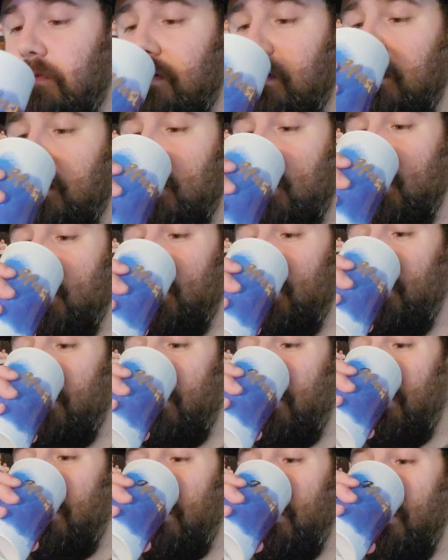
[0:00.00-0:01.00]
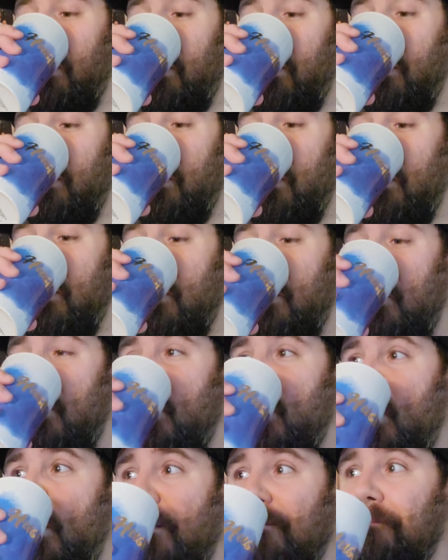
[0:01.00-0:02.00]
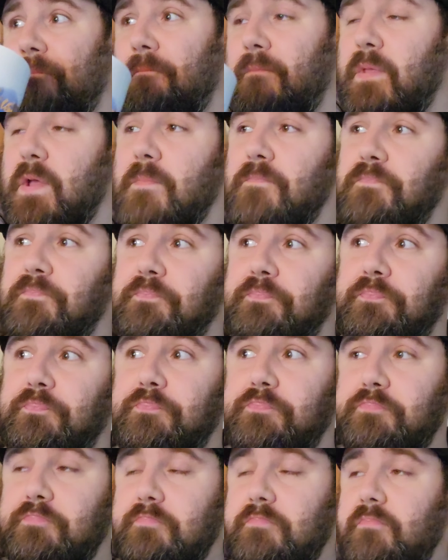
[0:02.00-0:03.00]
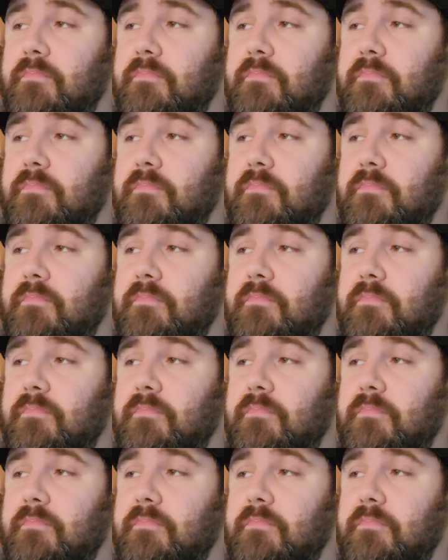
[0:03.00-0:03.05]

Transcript: Nothing is said.